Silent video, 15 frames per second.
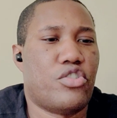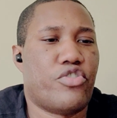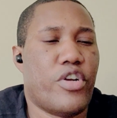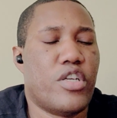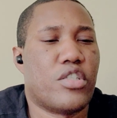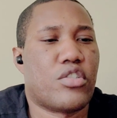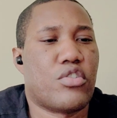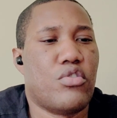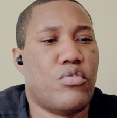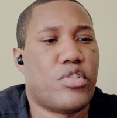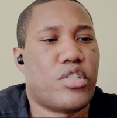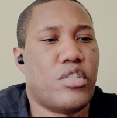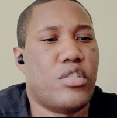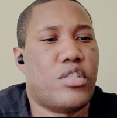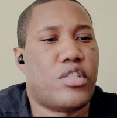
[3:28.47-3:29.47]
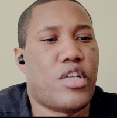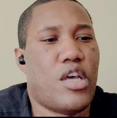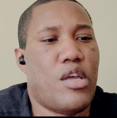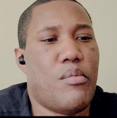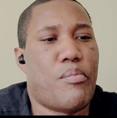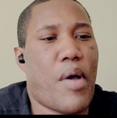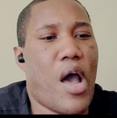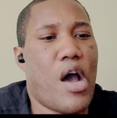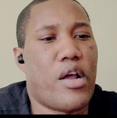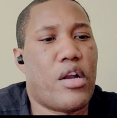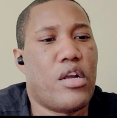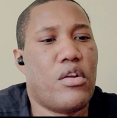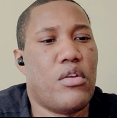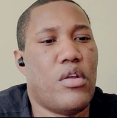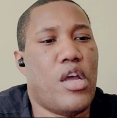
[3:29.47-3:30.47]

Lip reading: translucent setting powder,